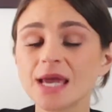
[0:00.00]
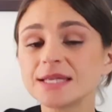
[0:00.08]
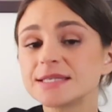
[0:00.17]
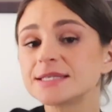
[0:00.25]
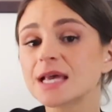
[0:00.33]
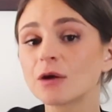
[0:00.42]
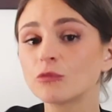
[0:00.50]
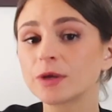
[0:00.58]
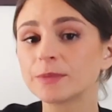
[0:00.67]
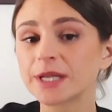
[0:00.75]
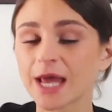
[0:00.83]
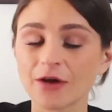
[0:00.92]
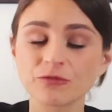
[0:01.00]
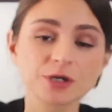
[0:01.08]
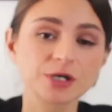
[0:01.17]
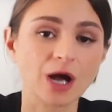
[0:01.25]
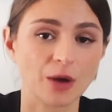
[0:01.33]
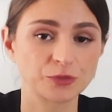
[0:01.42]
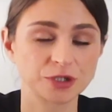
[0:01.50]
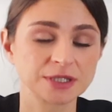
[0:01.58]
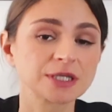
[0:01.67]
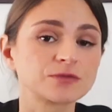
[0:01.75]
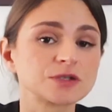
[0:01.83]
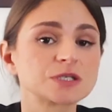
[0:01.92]
And some women have
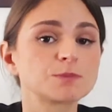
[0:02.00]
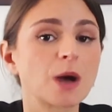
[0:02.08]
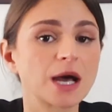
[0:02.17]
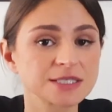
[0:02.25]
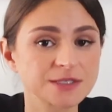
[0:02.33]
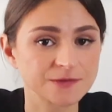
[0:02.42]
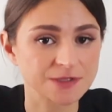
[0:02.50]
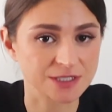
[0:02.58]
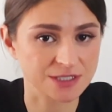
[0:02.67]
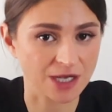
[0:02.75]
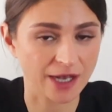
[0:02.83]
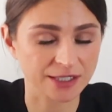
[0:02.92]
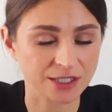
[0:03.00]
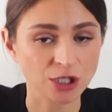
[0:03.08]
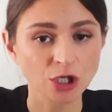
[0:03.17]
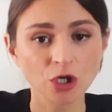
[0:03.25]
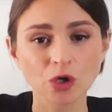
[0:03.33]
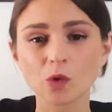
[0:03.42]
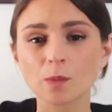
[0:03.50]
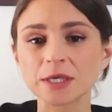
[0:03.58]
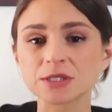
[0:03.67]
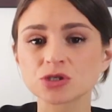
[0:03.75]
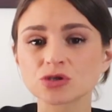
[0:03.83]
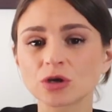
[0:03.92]
predominantly responsive desire who
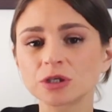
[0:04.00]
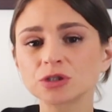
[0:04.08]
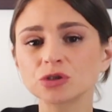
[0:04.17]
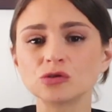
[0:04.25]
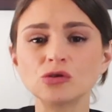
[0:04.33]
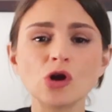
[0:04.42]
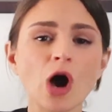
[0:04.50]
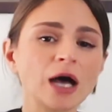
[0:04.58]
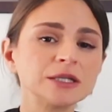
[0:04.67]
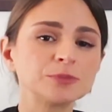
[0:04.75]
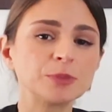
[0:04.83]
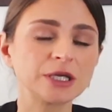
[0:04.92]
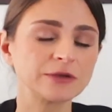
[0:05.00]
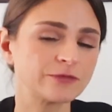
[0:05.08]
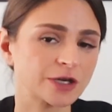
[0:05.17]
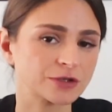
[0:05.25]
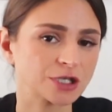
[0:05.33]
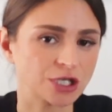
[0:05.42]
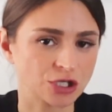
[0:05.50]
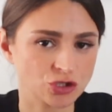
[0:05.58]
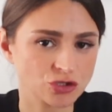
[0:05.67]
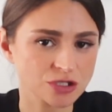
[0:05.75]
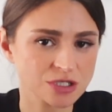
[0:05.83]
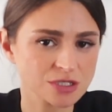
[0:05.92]
might start not being very
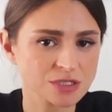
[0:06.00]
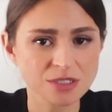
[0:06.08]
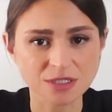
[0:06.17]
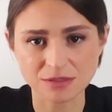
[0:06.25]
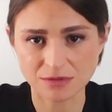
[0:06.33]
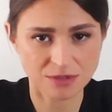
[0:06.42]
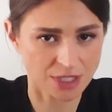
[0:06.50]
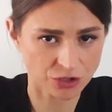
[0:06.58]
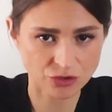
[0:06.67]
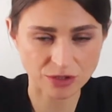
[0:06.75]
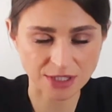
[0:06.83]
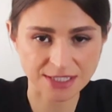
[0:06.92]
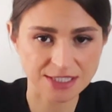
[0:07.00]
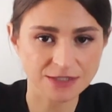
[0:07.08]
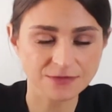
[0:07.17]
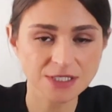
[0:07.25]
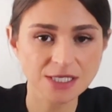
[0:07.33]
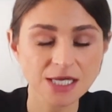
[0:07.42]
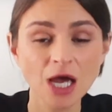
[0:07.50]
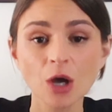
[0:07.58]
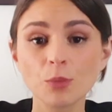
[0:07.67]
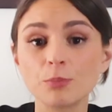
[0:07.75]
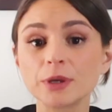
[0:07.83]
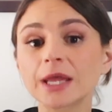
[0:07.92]
interested in sexual activity
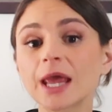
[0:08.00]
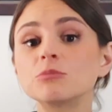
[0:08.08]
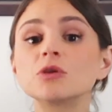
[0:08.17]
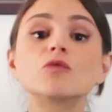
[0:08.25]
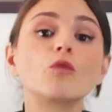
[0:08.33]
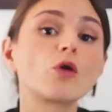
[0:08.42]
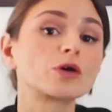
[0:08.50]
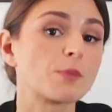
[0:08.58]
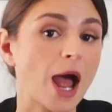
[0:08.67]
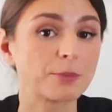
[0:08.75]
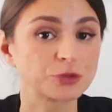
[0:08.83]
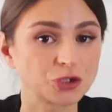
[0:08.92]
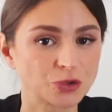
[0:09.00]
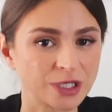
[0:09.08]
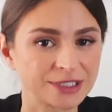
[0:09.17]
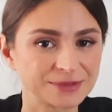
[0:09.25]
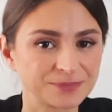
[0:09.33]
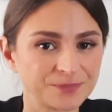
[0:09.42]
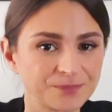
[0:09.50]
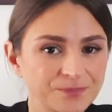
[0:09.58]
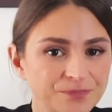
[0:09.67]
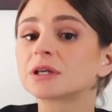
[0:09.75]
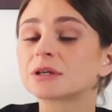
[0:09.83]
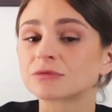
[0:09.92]
but can be warm up to it.
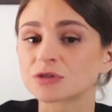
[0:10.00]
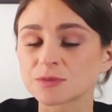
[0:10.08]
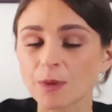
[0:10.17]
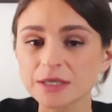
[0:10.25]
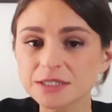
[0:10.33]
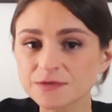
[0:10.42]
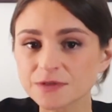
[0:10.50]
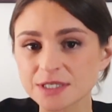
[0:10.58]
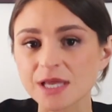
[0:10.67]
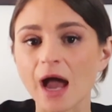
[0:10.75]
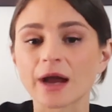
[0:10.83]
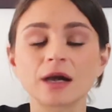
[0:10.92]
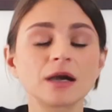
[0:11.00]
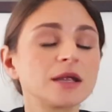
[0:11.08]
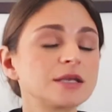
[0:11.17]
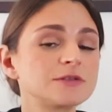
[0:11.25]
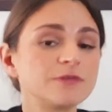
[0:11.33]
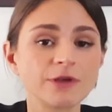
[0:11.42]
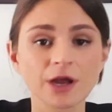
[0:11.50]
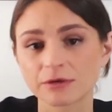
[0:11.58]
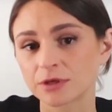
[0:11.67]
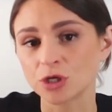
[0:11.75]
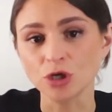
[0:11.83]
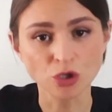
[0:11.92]
The responsive desire is
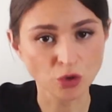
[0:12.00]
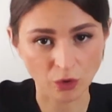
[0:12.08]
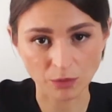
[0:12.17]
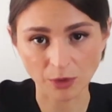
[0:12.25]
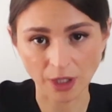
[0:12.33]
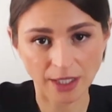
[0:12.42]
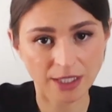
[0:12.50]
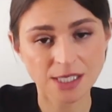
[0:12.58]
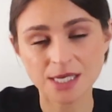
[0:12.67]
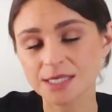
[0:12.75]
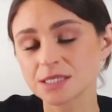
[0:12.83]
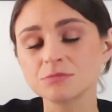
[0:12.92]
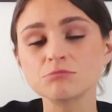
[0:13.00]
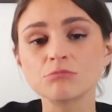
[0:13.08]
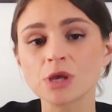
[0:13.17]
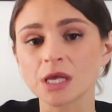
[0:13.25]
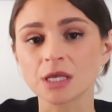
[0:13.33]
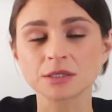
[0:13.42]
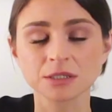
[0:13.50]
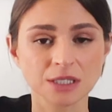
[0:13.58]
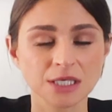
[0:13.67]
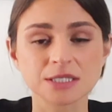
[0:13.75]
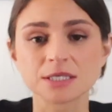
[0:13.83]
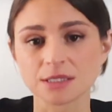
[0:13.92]
very normal and it doesn't mean
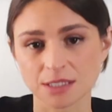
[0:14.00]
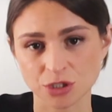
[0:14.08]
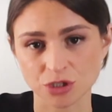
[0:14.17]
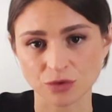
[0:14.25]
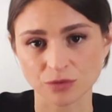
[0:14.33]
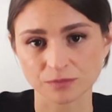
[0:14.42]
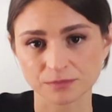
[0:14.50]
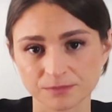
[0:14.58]
it's an issue.